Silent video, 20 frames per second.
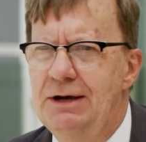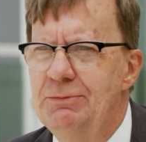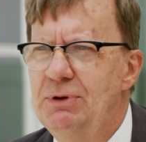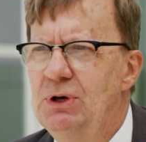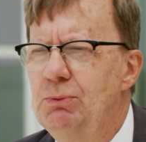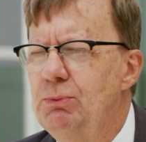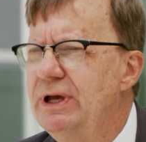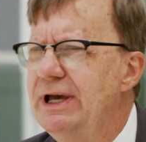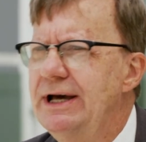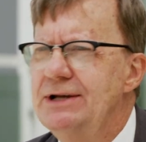I
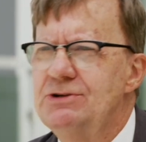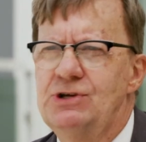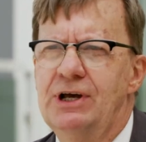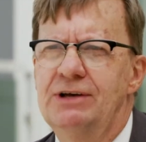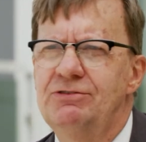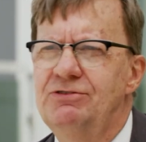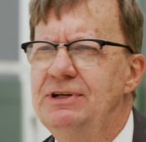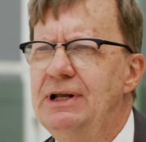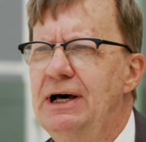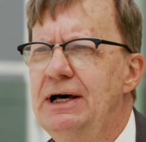mean, we had
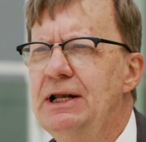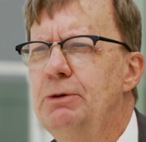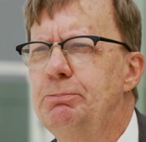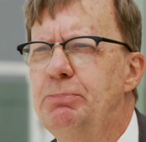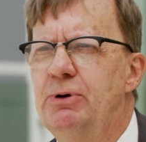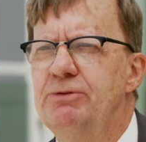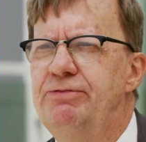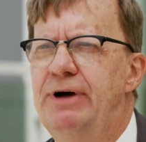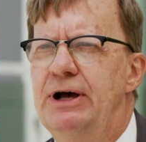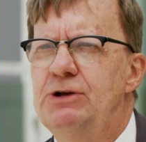just done a
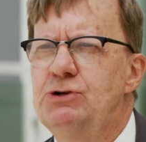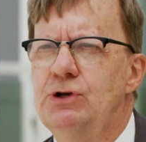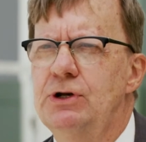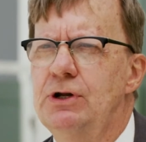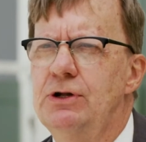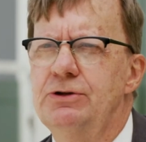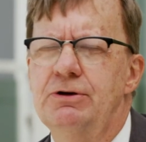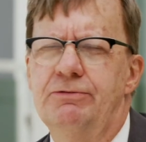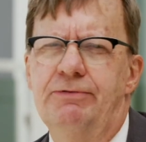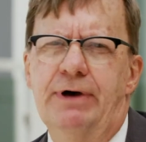
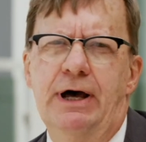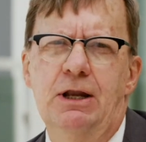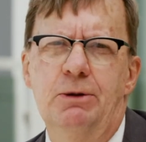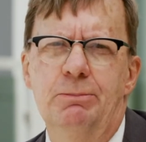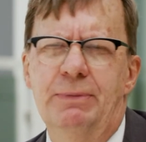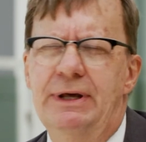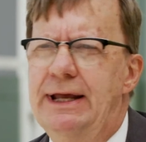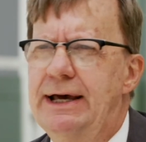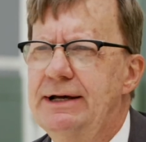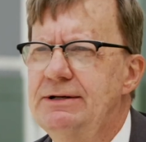professional
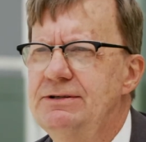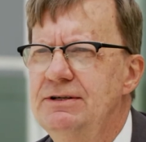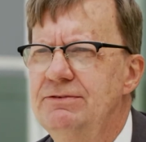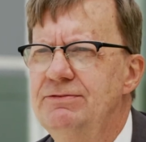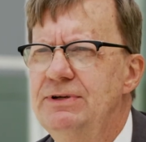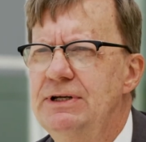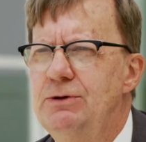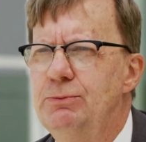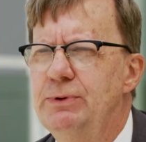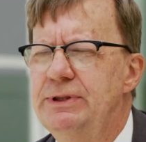development
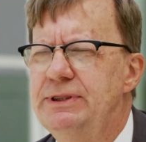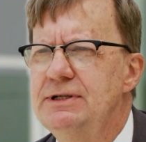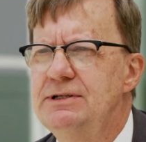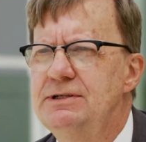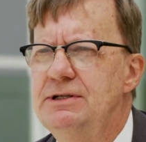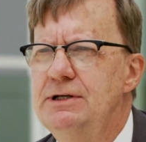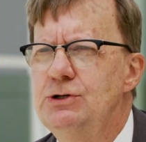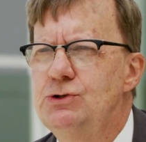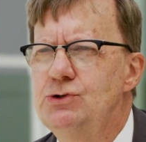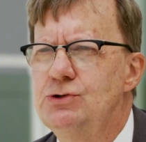activity with the
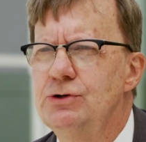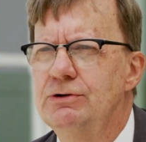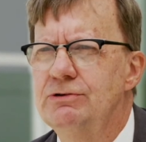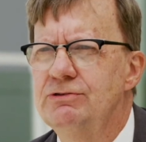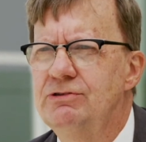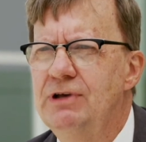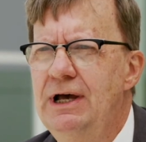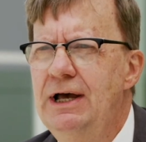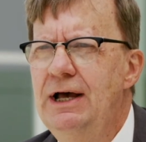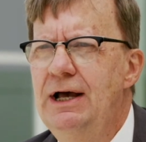
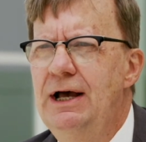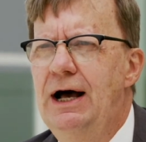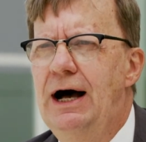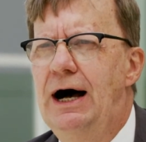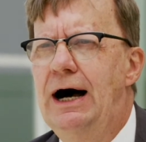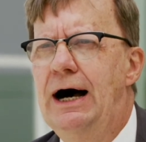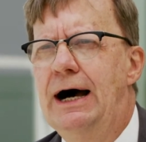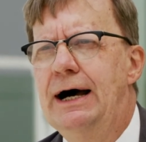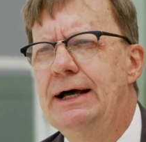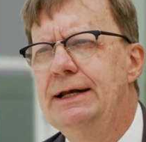teachers
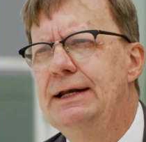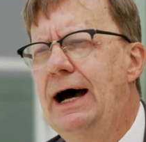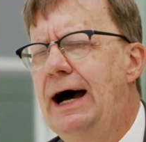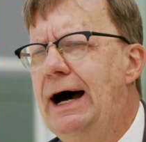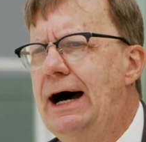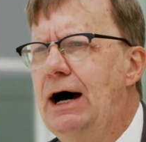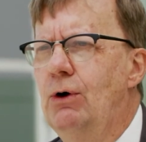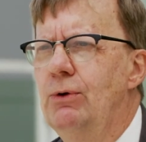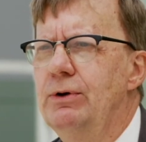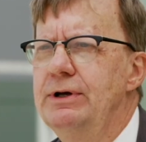on
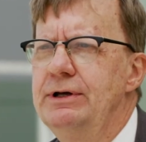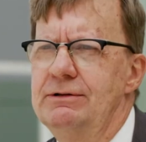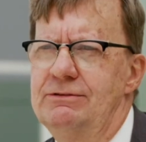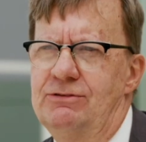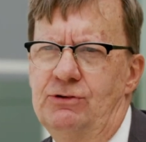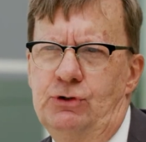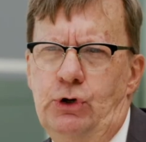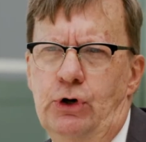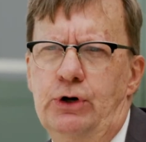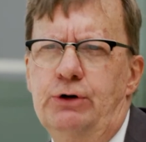how
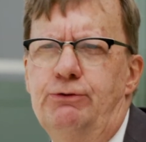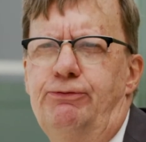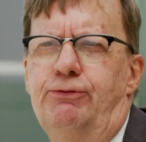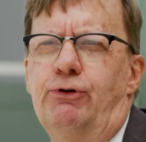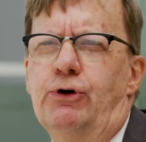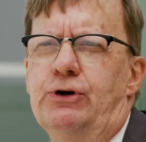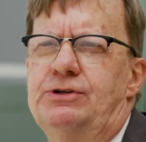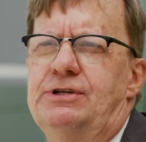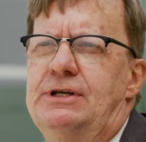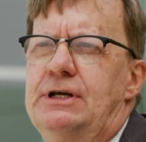it's good
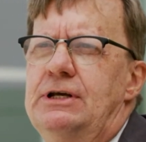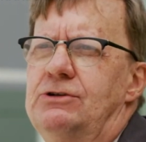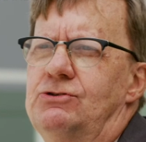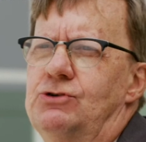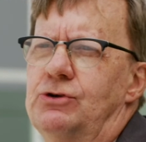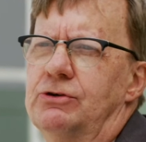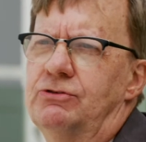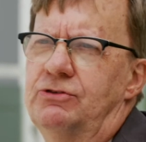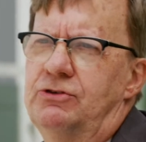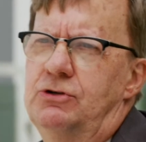for
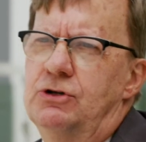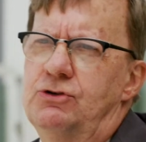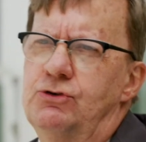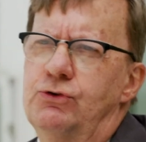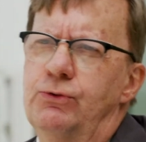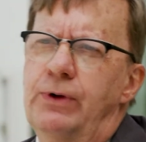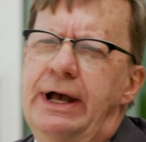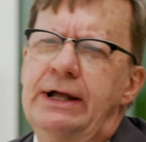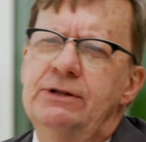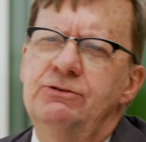teachers to
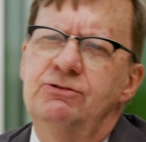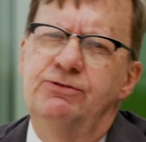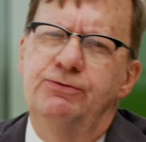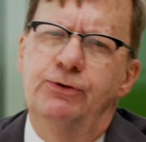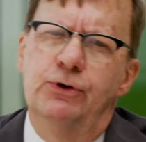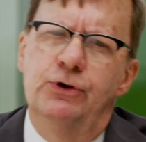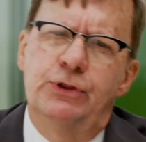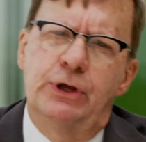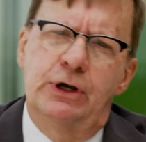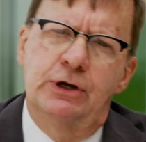
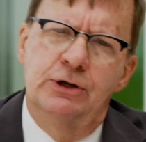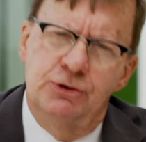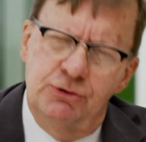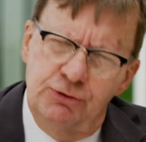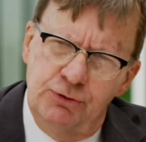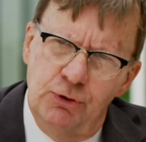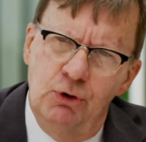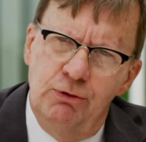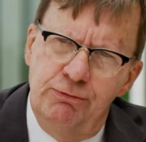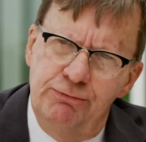transfer the
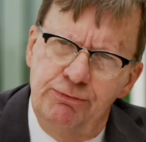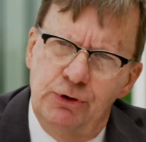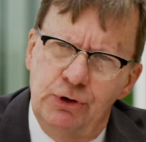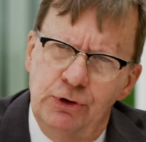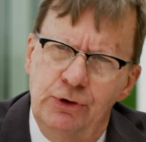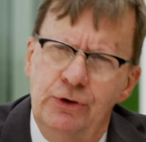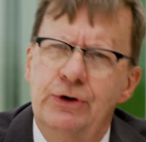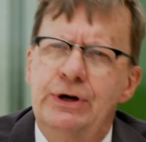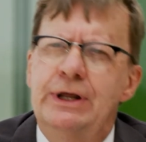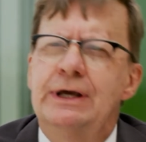control for
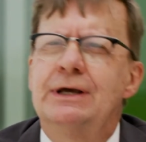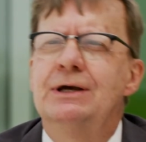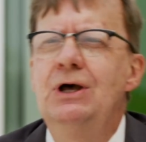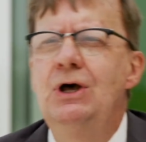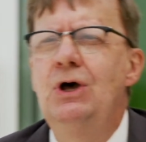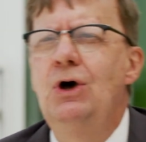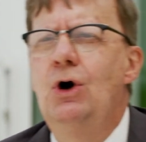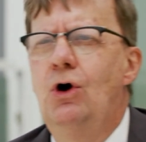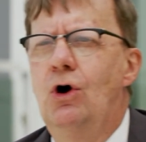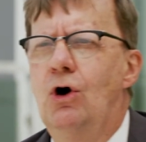learning
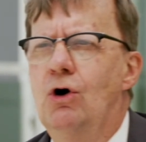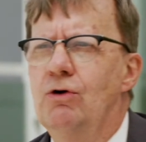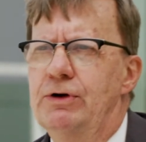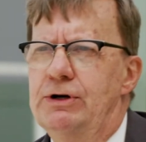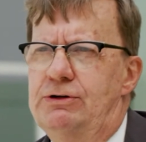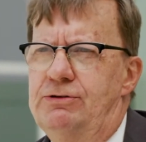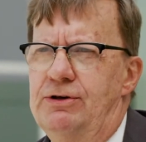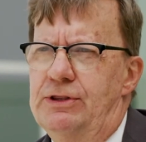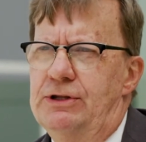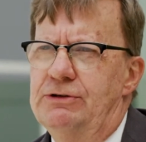
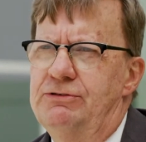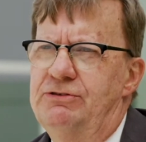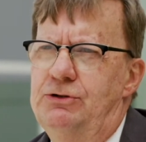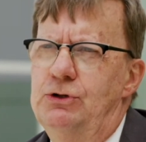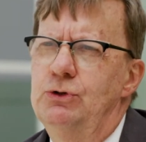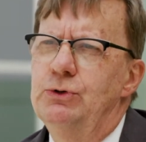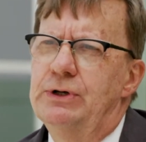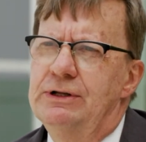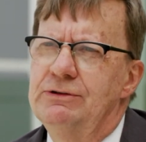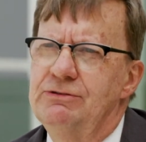over to the
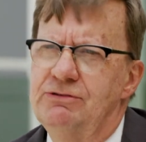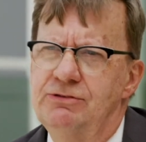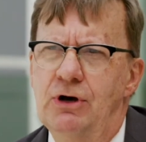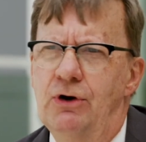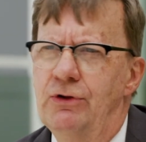students.